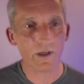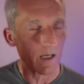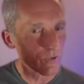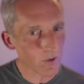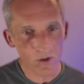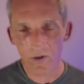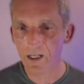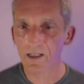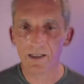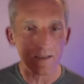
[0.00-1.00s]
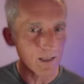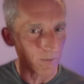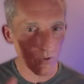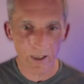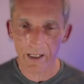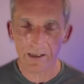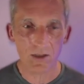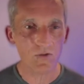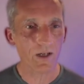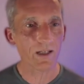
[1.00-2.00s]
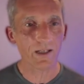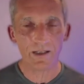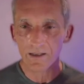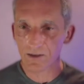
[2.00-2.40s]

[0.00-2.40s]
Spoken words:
come to our trainings, come to any other training,